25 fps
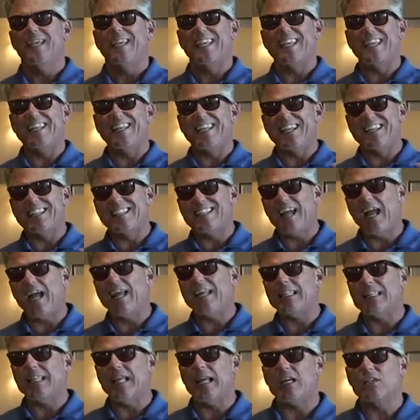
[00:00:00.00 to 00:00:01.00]
in
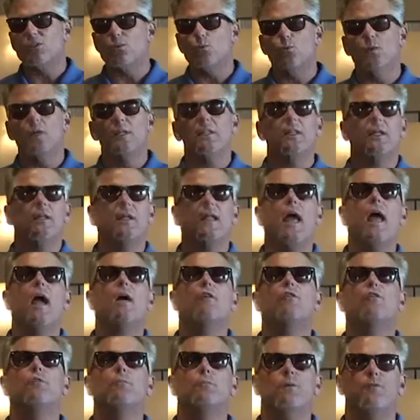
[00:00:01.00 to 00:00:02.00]
Ignite last week than
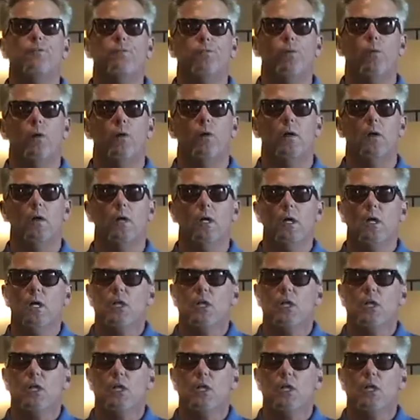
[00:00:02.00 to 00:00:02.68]
ever before.